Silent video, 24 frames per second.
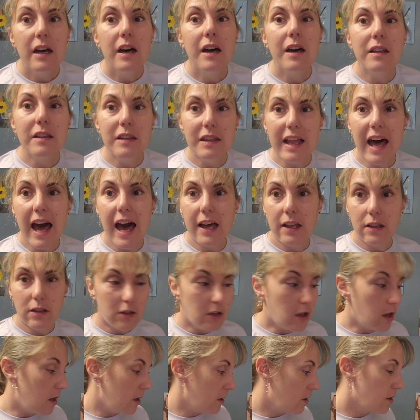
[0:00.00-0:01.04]
a lot
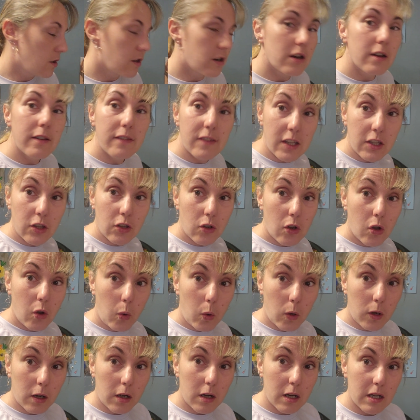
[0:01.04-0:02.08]
longer than the
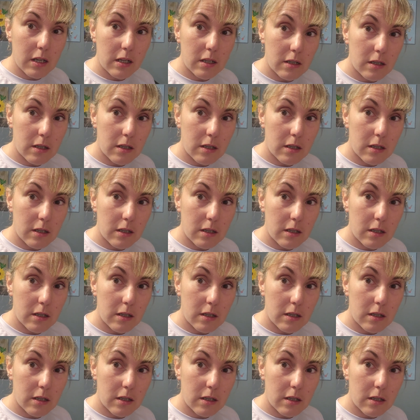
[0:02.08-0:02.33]
cork